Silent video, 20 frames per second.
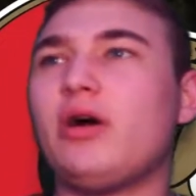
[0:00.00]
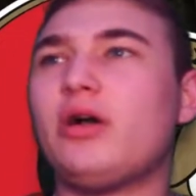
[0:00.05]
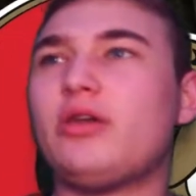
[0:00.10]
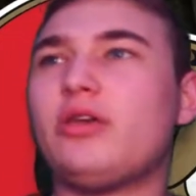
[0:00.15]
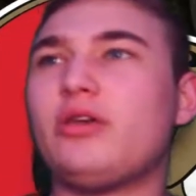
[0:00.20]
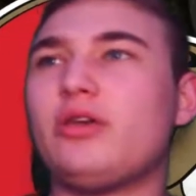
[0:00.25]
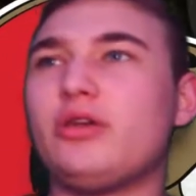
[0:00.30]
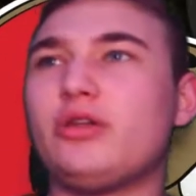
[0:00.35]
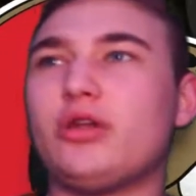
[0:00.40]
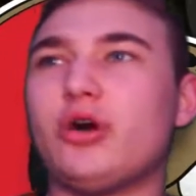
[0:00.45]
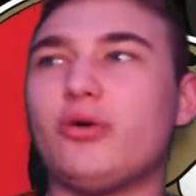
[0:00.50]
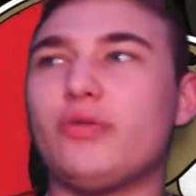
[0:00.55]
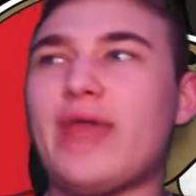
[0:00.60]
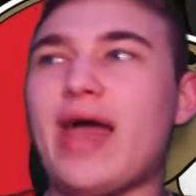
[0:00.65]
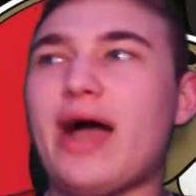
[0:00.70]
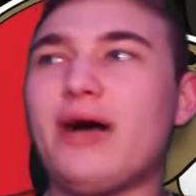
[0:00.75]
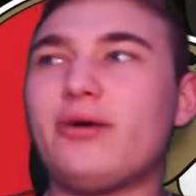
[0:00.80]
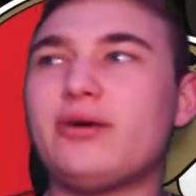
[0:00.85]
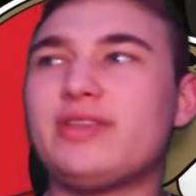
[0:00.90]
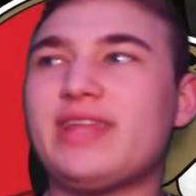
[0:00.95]

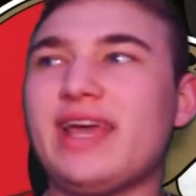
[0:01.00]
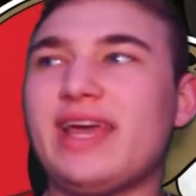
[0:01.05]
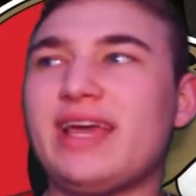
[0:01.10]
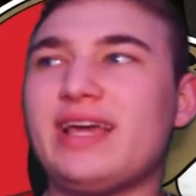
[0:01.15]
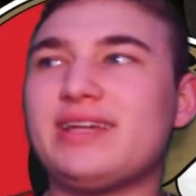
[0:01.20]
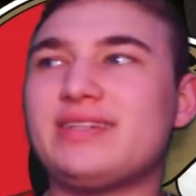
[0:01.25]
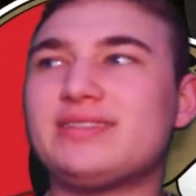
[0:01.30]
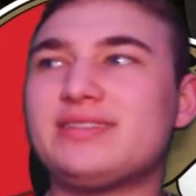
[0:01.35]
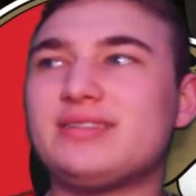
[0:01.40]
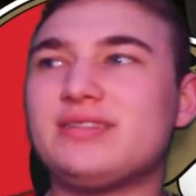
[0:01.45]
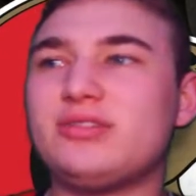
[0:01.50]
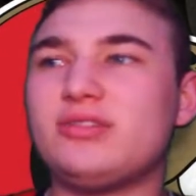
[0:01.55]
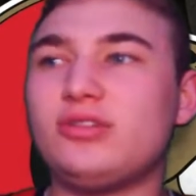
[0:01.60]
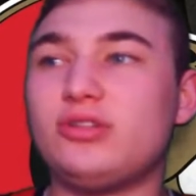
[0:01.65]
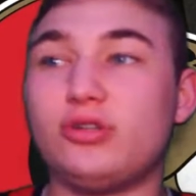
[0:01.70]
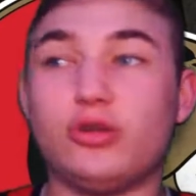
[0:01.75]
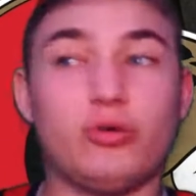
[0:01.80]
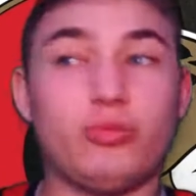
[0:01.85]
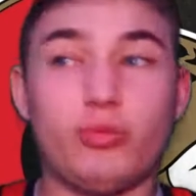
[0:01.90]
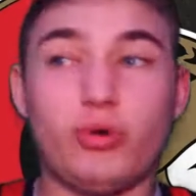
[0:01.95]
nowadays,
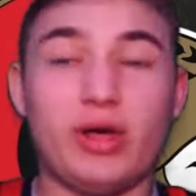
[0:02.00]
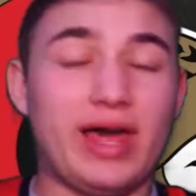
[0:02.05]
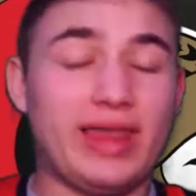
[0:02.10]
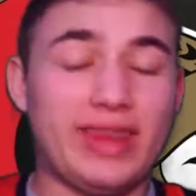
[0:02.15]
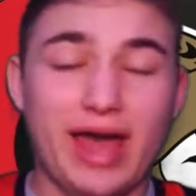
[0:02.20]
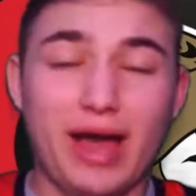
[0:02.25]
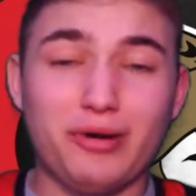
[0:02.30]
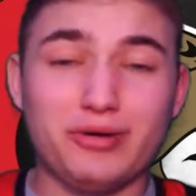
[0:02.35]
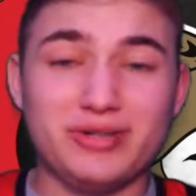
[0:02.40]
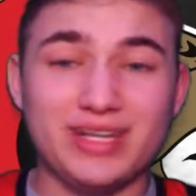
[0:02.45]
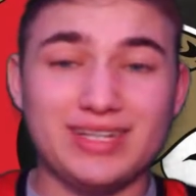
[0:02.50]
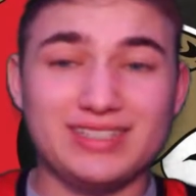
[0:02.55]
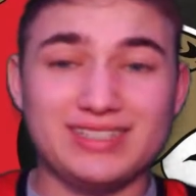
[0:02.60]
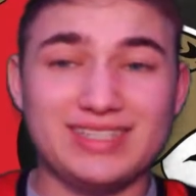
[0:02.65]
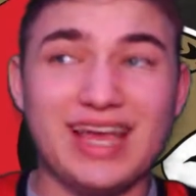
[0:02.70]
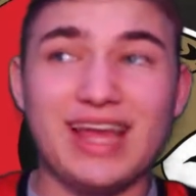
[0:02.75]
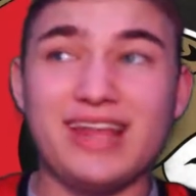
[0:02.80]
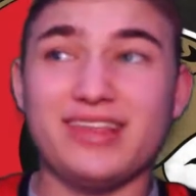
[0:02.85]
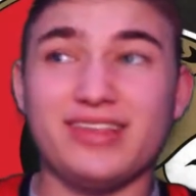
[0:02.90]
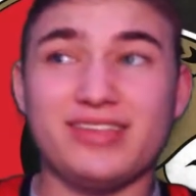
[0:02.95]
nowadays it's
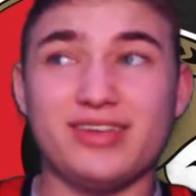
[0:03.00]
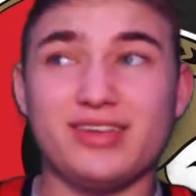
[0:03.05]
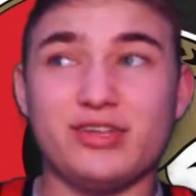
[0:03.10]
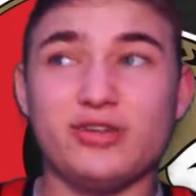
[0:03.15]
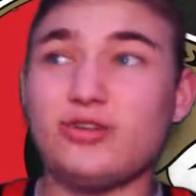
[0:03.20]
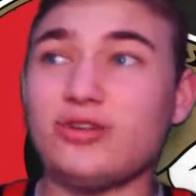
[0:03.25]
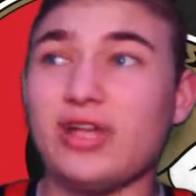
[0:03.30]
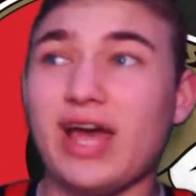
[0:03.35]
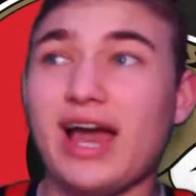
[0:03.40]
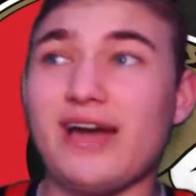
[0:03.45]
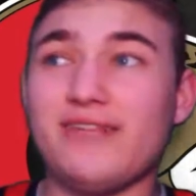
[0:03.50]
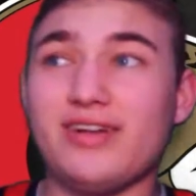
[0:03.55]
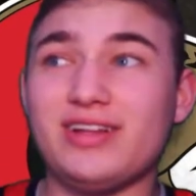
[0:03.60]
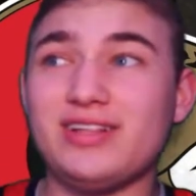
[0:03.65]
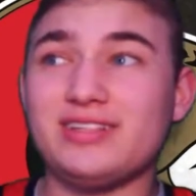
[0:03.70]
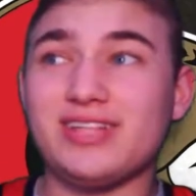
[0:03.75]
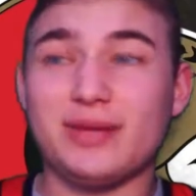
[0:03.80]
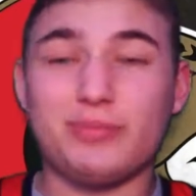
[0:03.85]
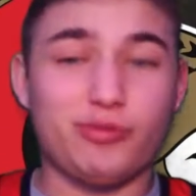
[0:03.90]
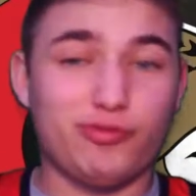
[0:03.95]
anything. You could have any
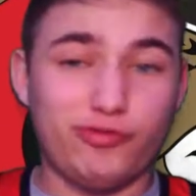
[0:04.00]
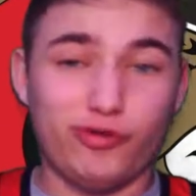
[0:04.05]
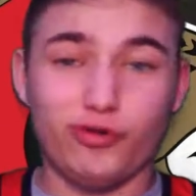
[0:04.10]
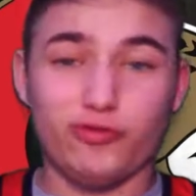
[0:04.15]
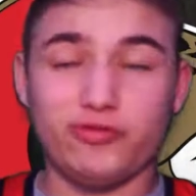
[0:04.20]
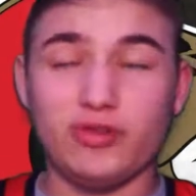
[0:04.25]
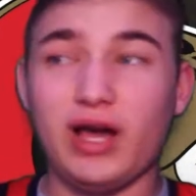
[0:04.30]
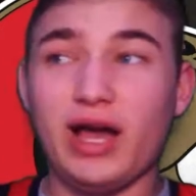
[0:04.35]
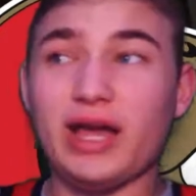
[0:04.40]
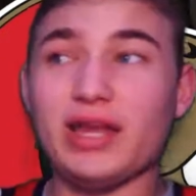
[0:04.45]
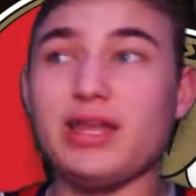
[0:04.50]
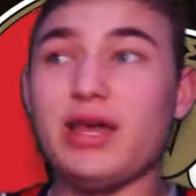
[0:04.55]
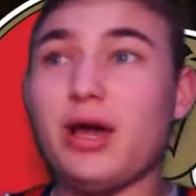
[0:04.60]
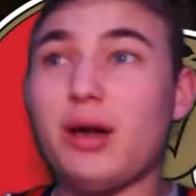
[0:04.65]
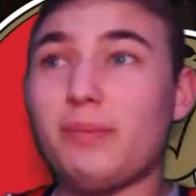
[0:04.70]
type of fourth line.